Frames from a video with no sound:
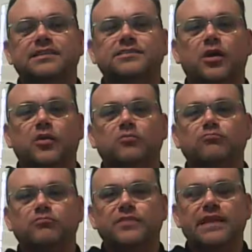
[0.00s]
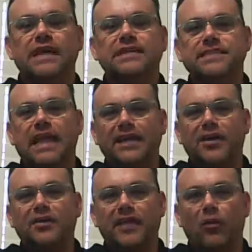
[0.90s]
So the next day I
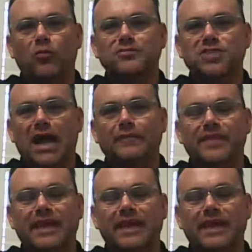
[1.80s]
go to that job